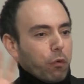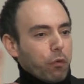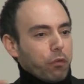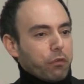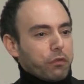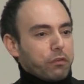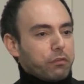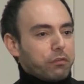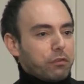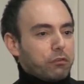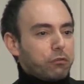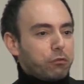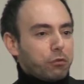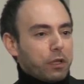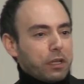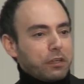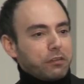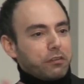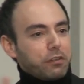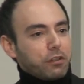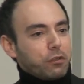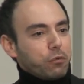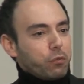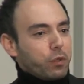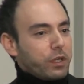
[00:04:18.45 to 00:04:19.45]
the
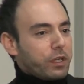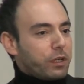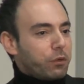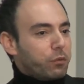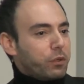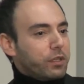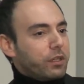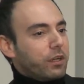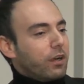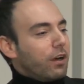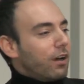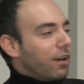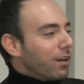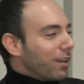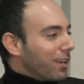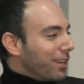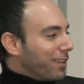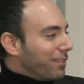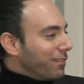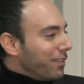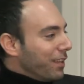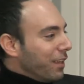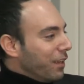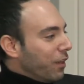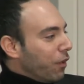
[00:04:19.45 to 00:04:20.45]
situation where we are,